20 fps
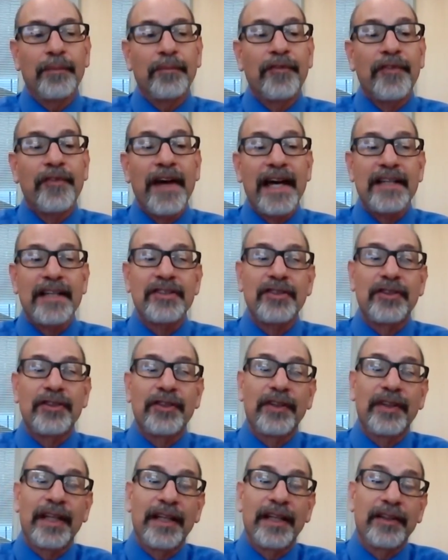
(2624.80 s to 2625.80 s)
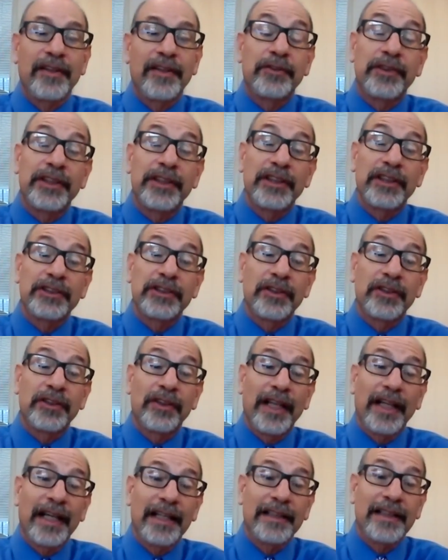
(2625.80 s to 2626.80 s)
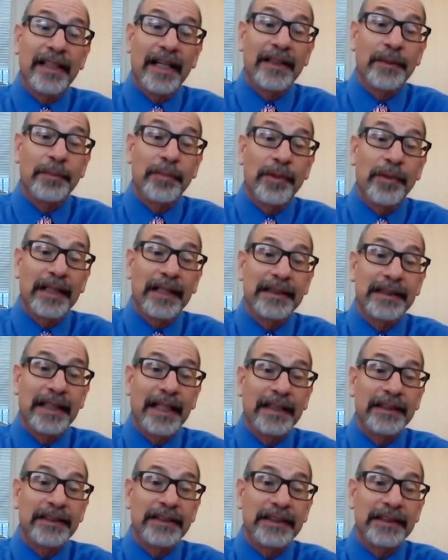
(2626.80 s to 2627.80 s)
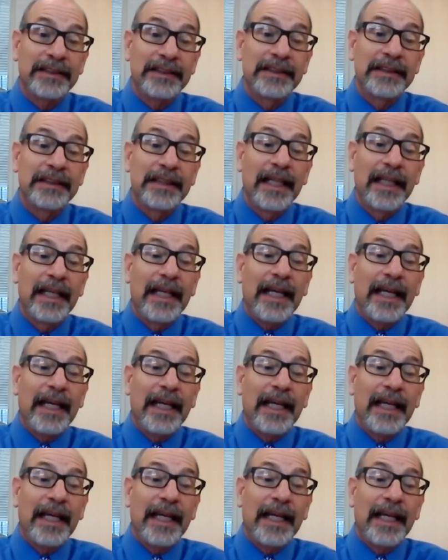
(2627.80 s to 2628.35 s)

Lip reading: faster than the traditional antidepressant agents.